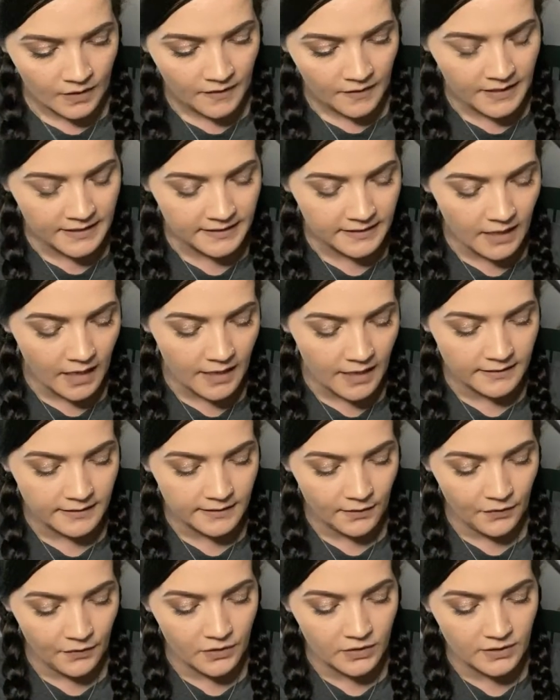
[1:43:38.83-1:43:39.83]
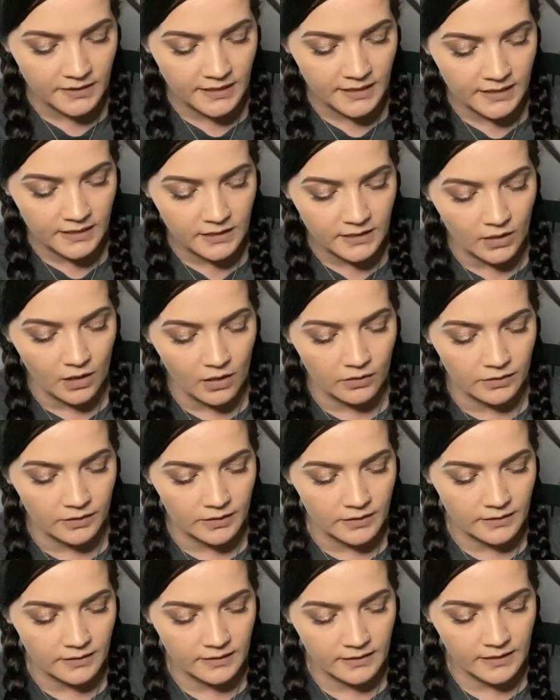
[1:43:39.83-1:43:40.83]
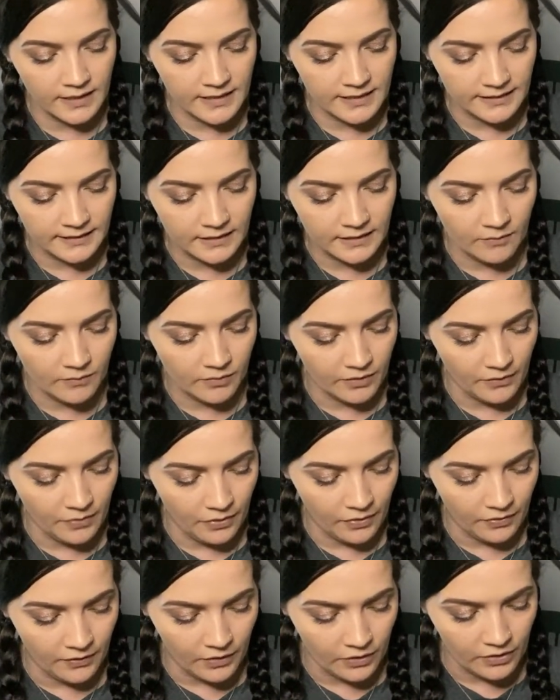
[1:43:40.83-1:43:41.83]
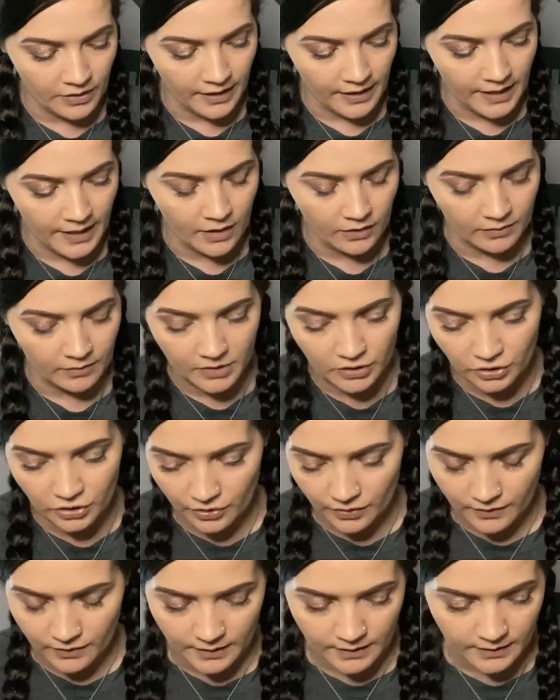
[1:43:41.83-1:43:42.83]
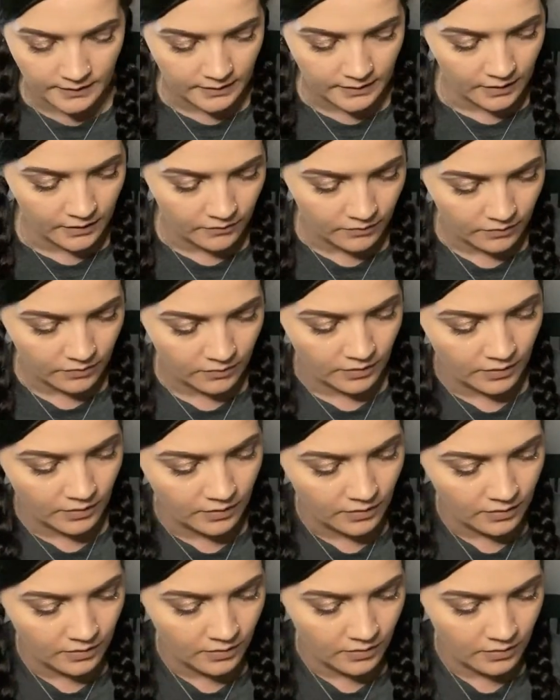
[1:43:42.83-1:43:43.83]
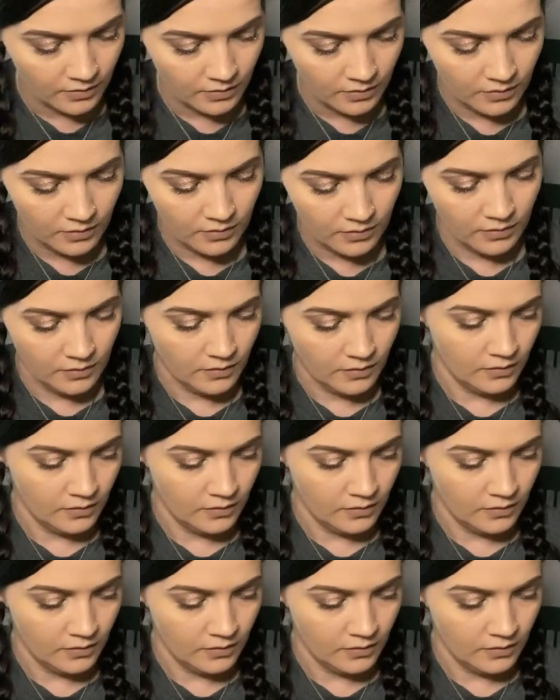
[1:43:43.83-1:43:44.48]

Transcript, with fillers: This guy's $13 and he's number 30. Here, let me show you the inside real quick. Oh,